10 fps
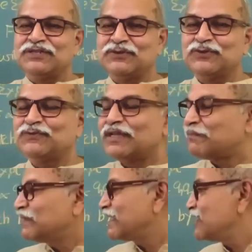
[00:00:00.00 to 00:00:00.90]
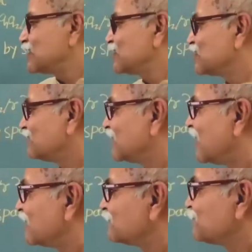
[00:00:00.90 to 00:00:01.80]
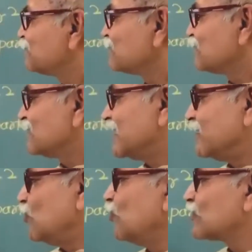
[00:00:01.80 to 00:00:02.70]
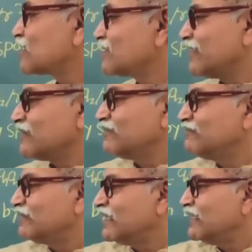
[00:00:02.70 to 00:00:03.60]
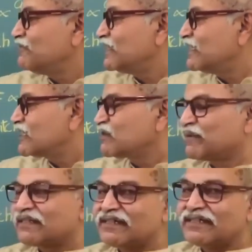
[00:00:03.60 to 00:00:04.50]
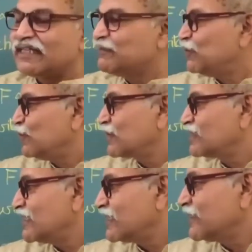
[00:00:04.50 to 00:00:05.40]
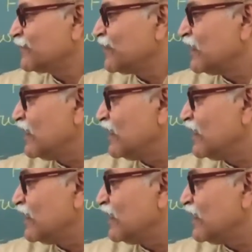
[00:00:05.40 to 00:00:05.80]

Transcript: useful applications of that. Then Oersted, very respected name, Oersted.